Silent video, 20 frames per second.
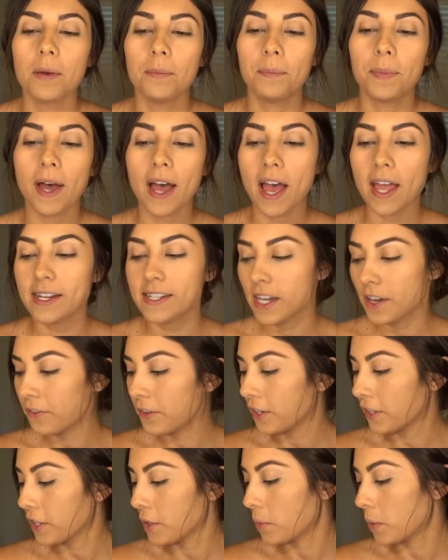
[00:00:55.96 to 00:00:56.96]
But I
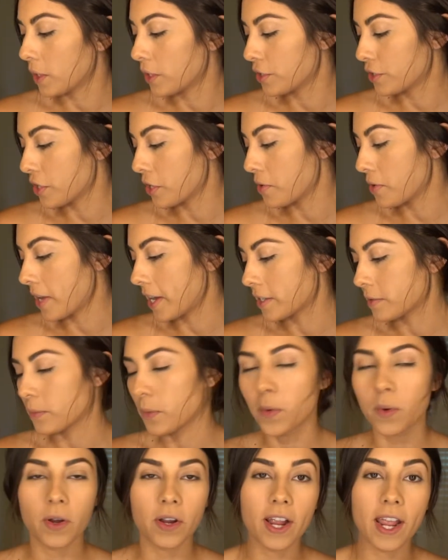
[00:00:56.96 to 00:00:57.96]
definitely want to show you guys
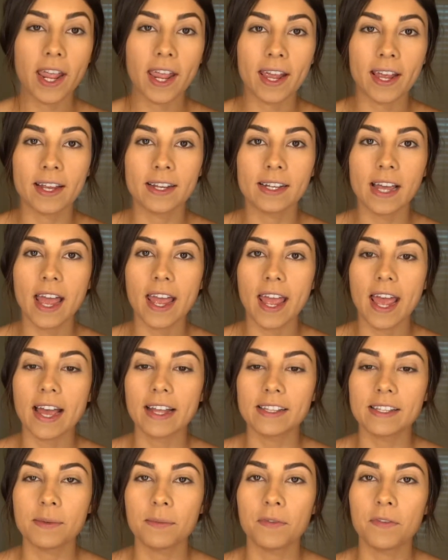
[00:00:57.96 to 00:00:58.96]
more, and I
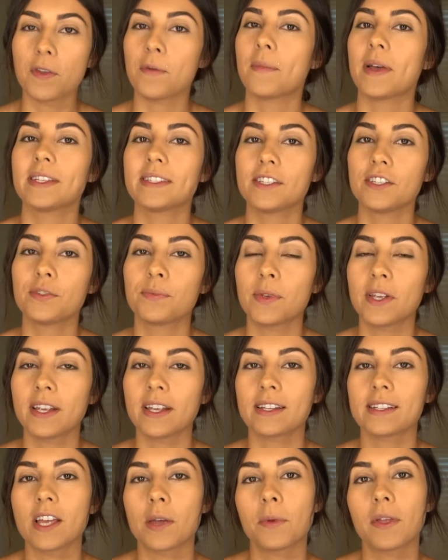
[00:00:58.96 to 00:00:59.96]
had some of you message me
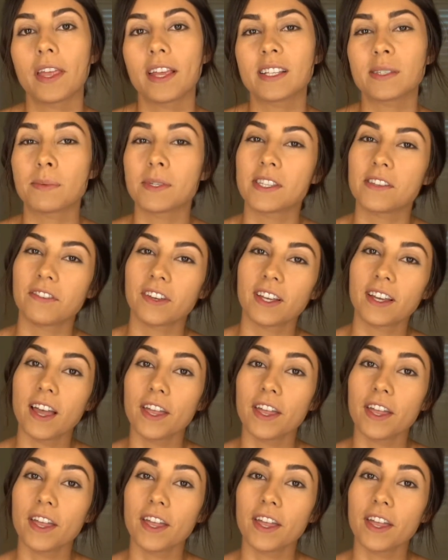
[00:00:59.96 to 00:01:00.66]
and tell me like specific